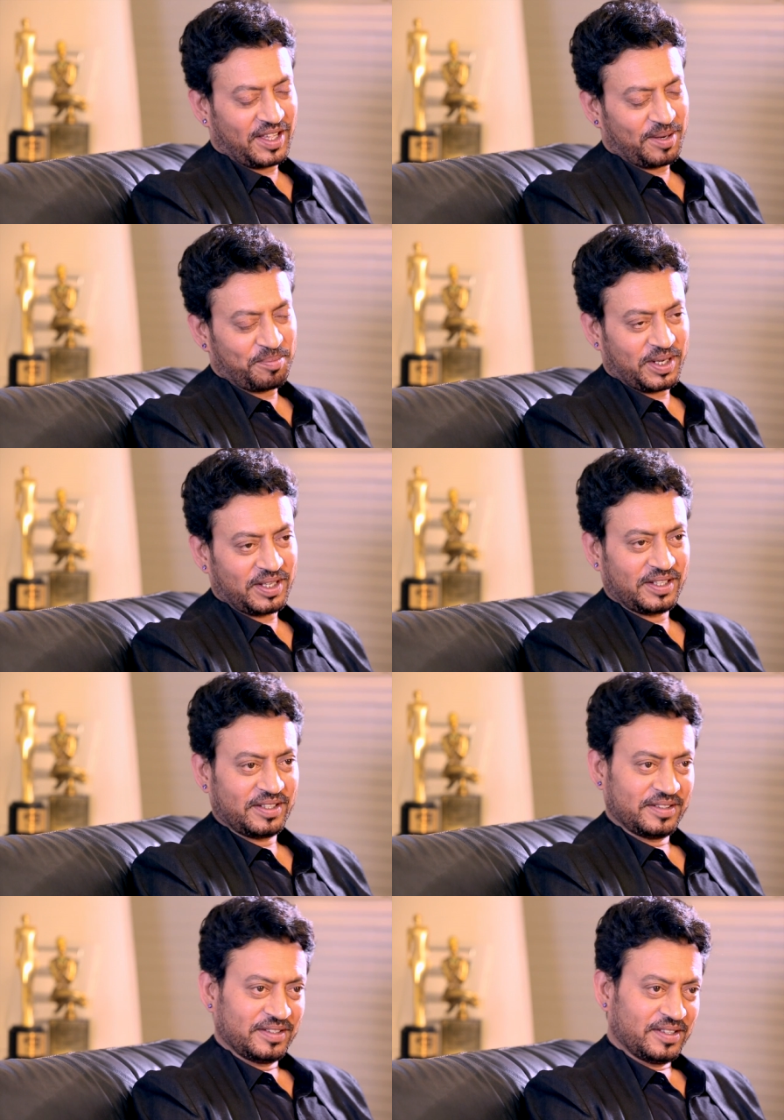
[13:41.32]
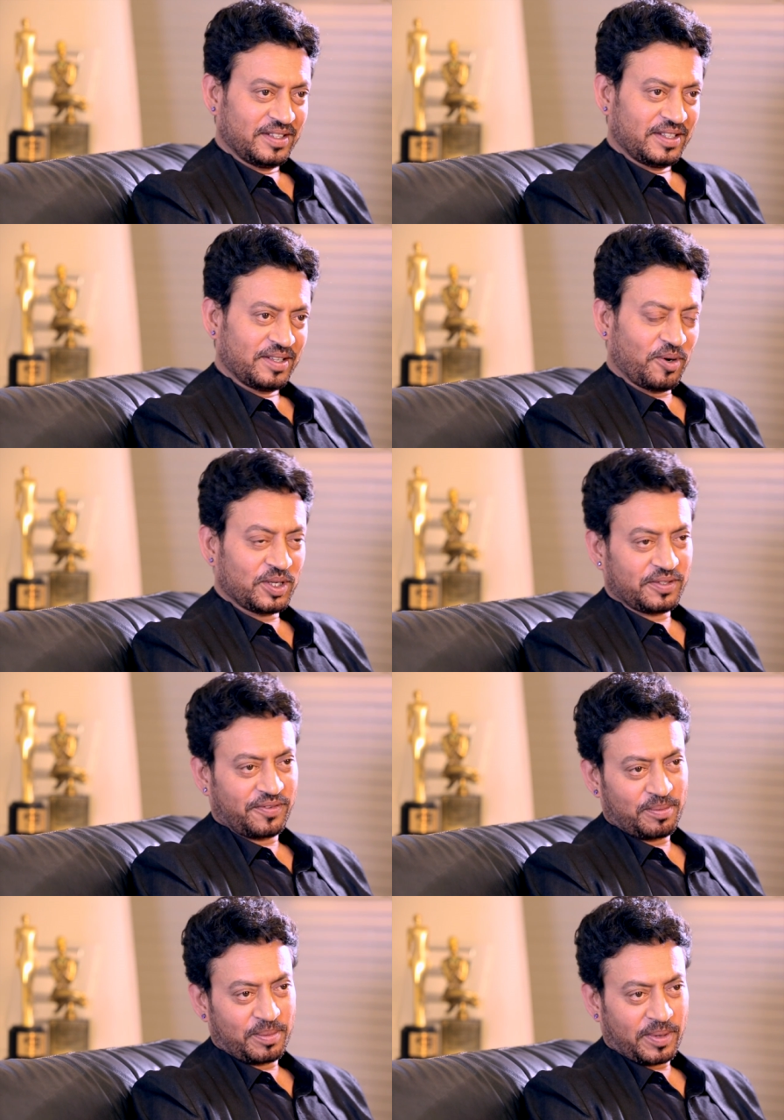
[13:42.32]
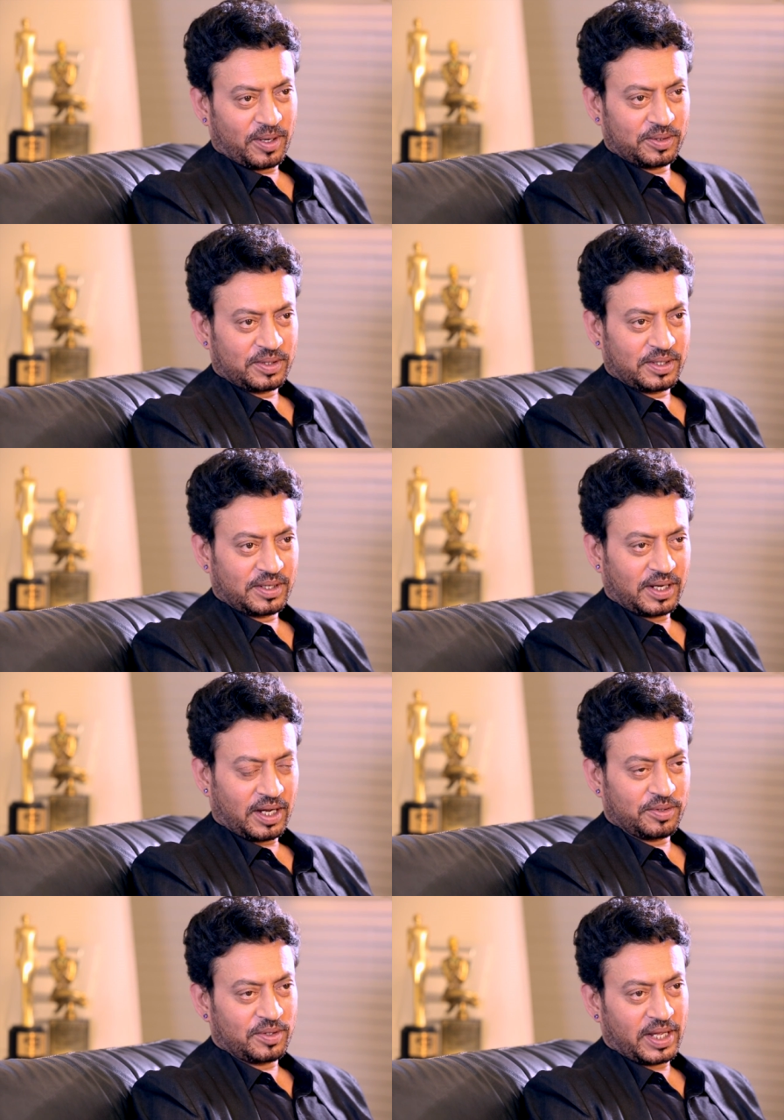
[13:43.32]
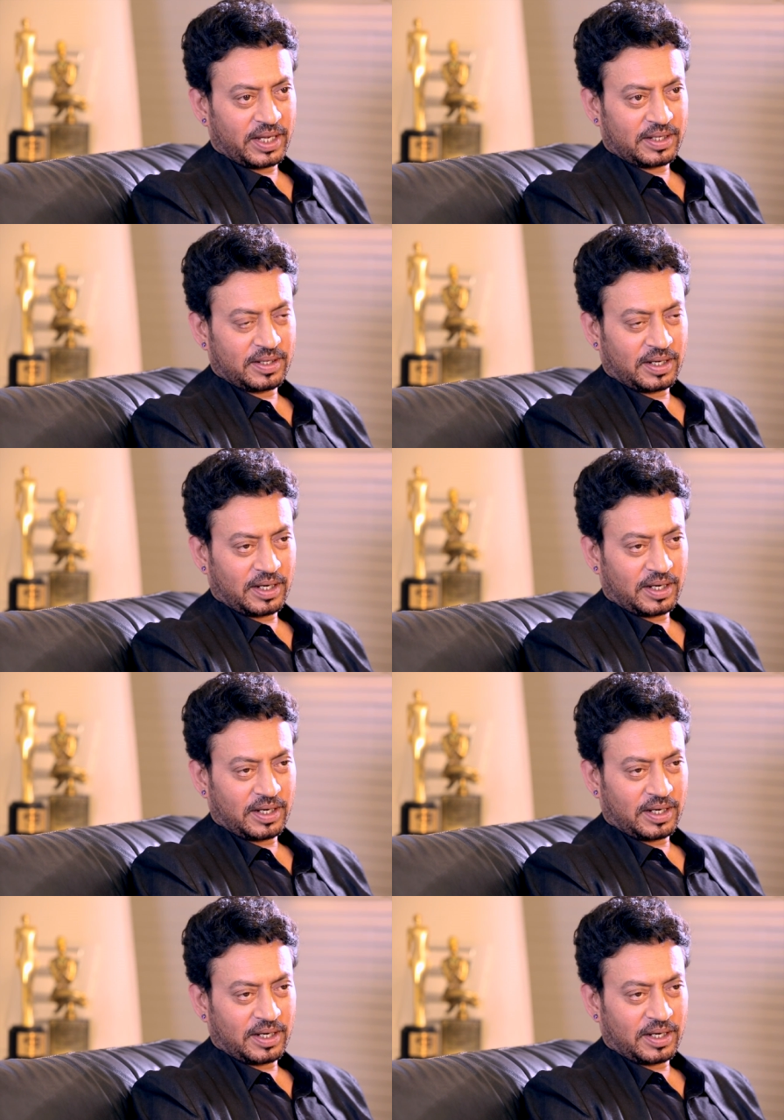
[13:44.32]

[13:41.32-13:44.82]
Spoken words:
There are many. What is the film about? How do you like